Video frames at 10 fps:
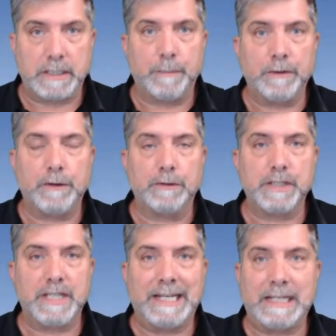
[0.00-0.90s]
Some of
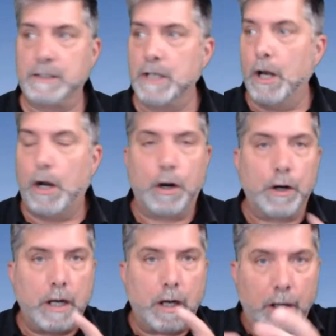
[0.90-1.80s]
those things
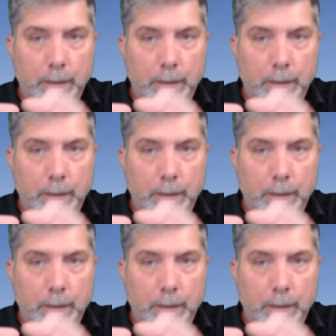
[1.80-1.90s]
are